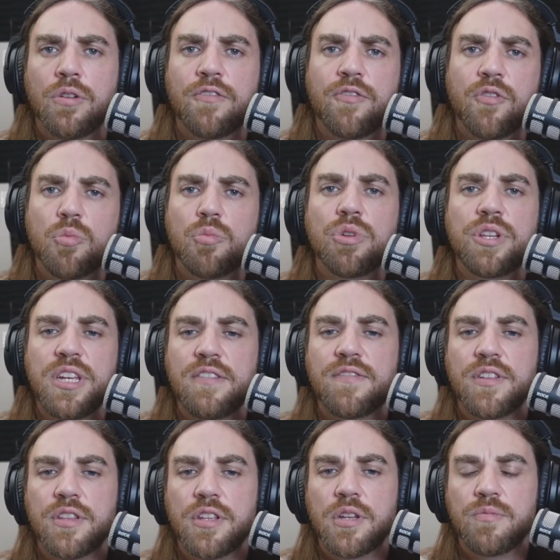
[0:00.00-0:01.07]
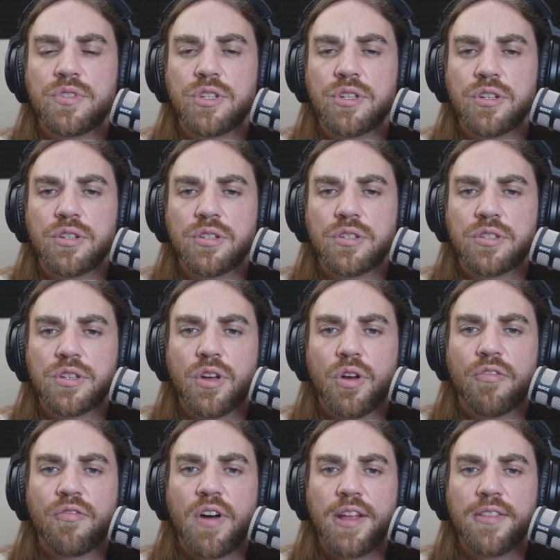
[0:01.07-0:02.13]
belief in them to
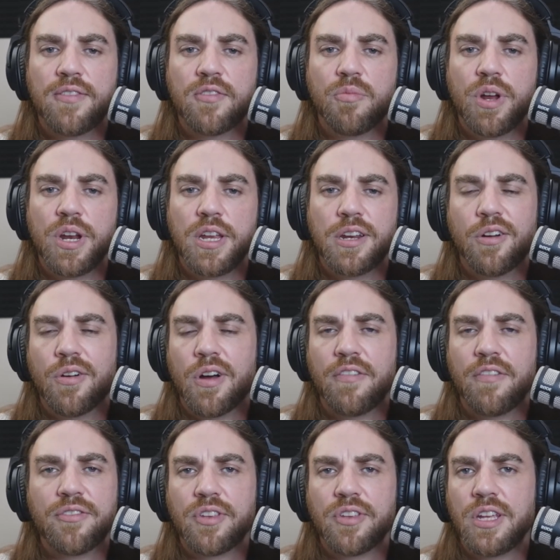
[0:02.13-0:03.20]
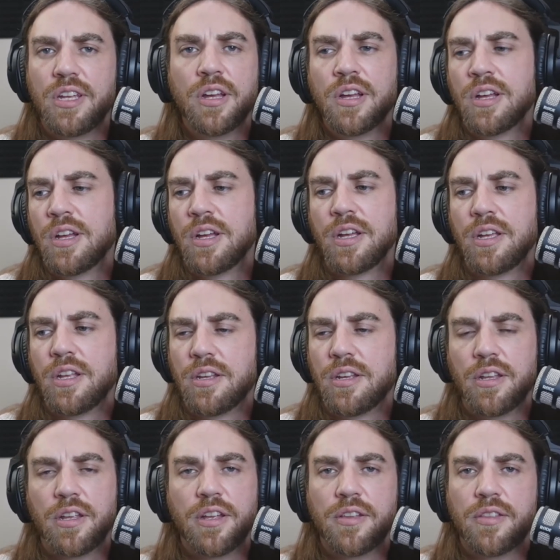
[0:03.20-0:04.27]
go find somebody. Obviously
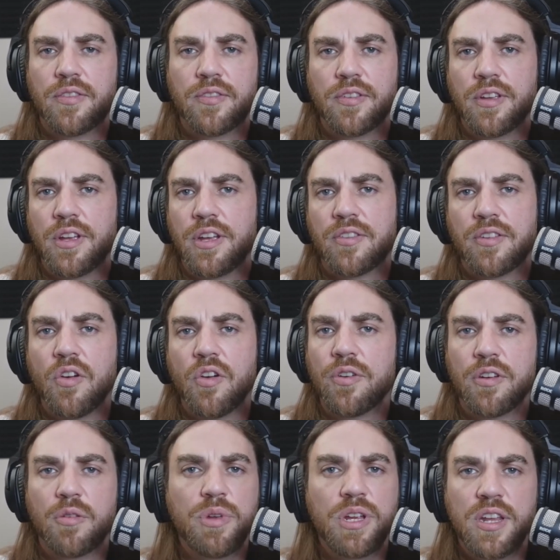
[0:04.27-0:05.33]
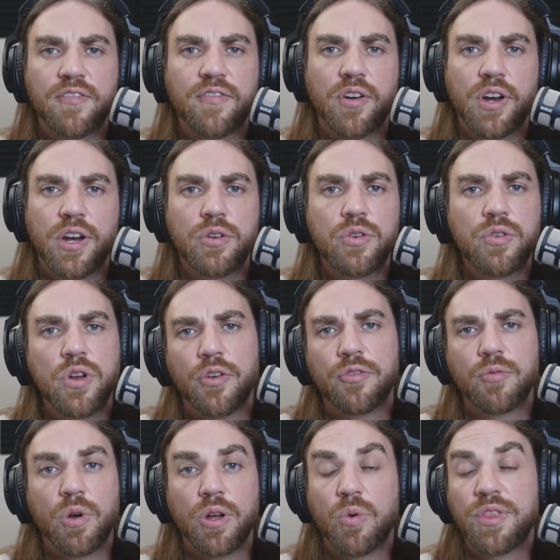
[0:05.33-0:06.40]
it's going to be different. Who knows
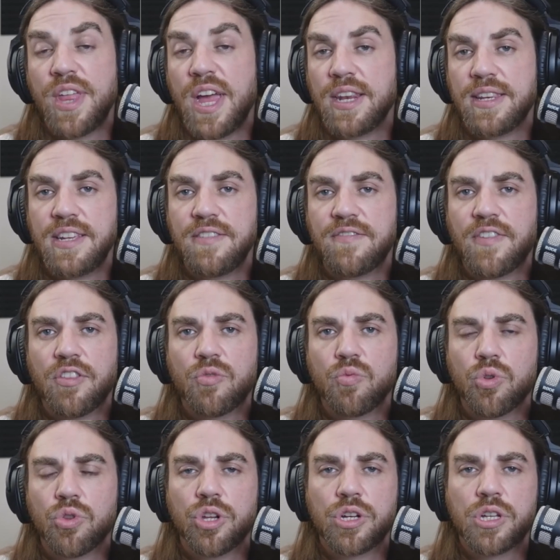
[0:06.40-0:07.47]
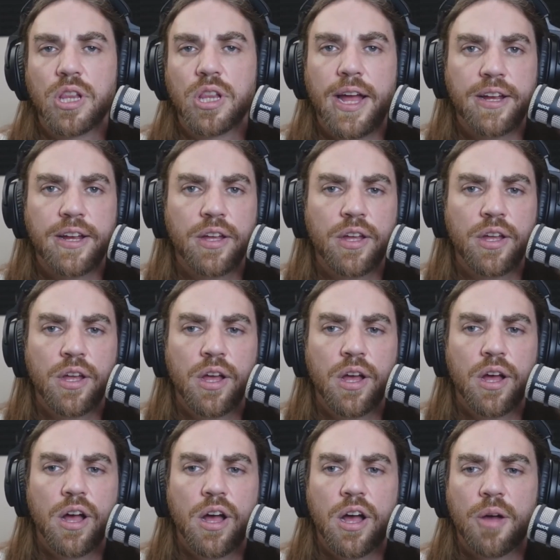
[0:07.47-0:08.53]
what that defense will look like?
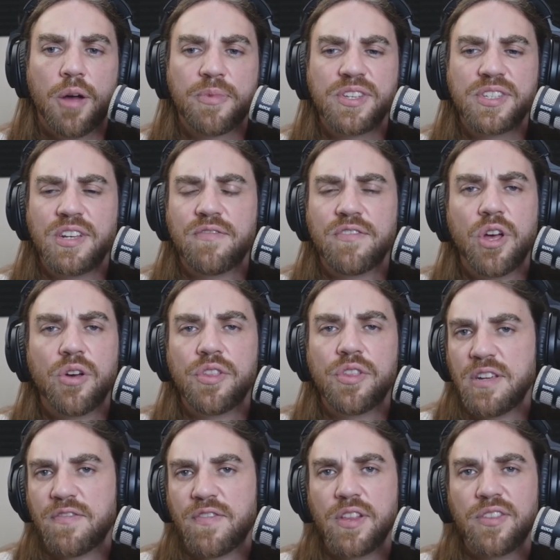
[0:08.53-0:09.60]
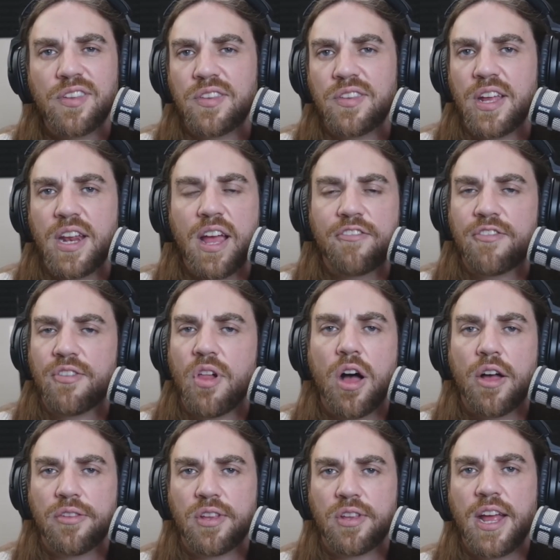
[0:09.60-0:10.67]
Because even though the defense, it did have
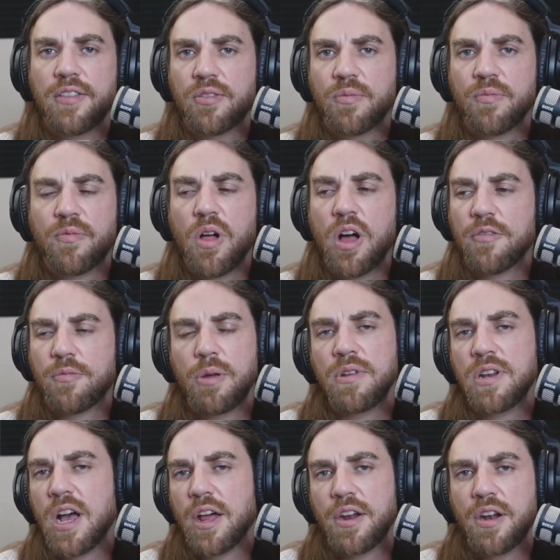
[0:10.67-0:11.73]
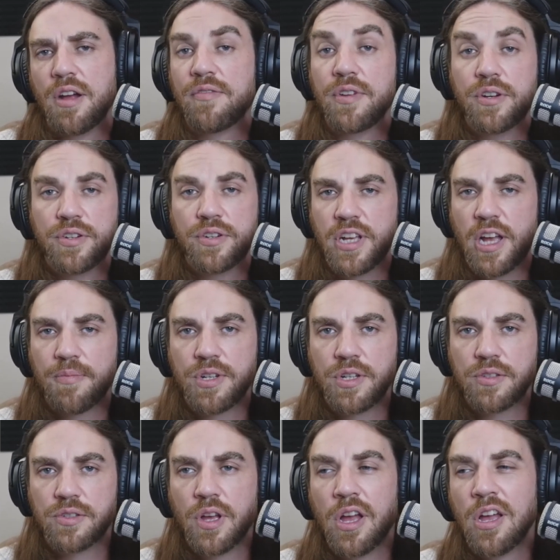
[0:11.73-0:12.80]
flaws, it had some flaws. Maybe not enough
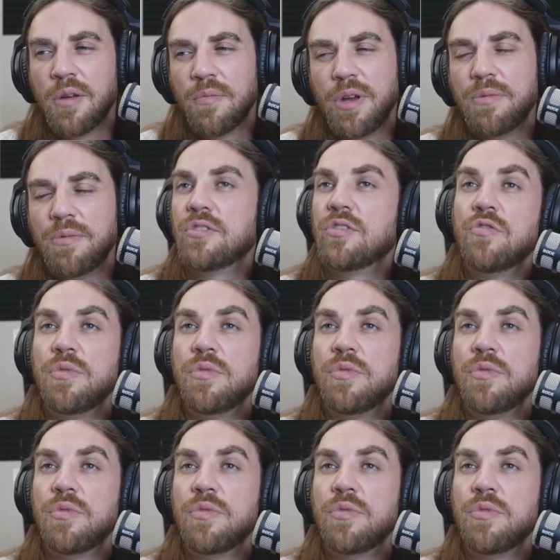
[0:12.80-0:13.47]
interceptions, maybe too